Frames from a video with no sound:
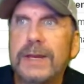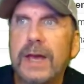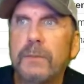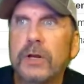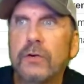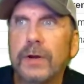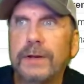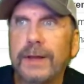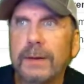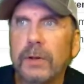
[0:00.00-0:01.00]
Now I'm going to create
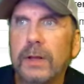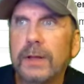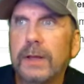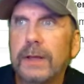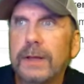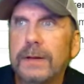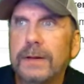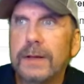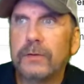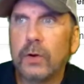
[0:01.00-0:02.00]
a table.
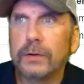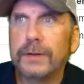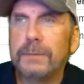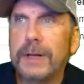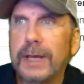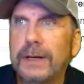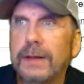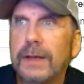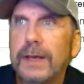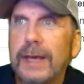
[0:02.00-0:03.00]
It's called dim date.
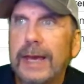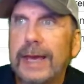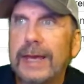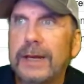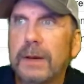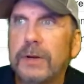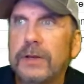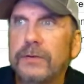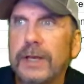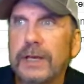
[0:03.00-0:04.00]
And I'm going
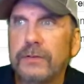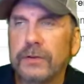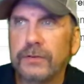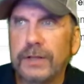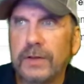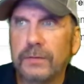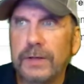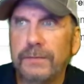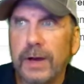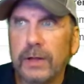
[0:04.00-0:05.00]
to say it's a
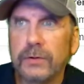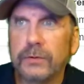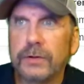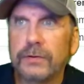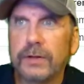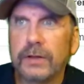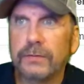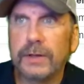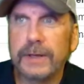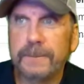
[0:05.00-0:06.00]
CSV file using
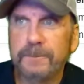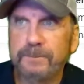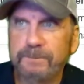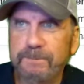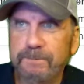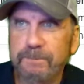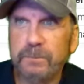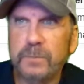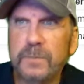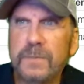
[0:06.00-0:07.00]
CSV.
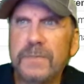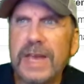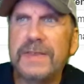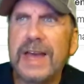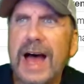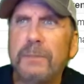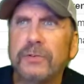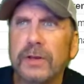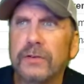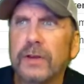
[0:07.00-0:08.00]
And the
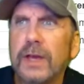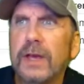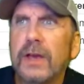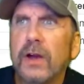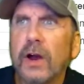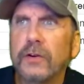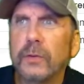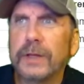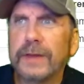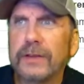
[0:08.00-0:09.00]
options are
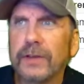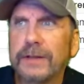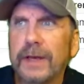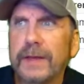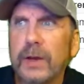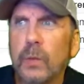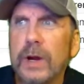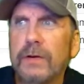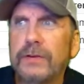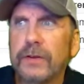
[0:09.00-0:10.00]
doing things like telling it
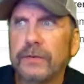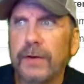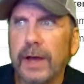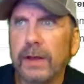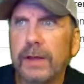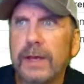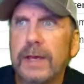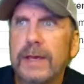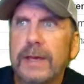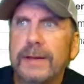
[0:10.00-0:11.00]
where is this file.
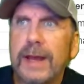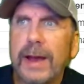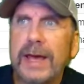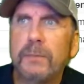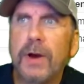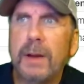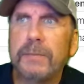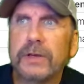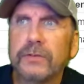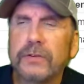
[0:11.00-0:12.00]
Now I had a problem
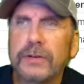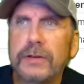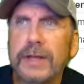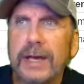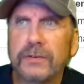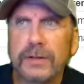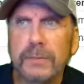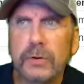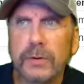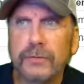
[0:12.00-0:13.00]
because the syntax
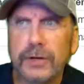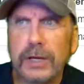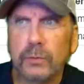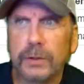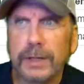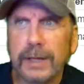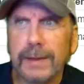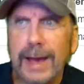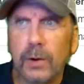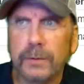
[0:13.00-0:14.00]
seemed to have changed what they
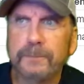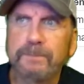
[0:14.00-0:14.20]
allowed.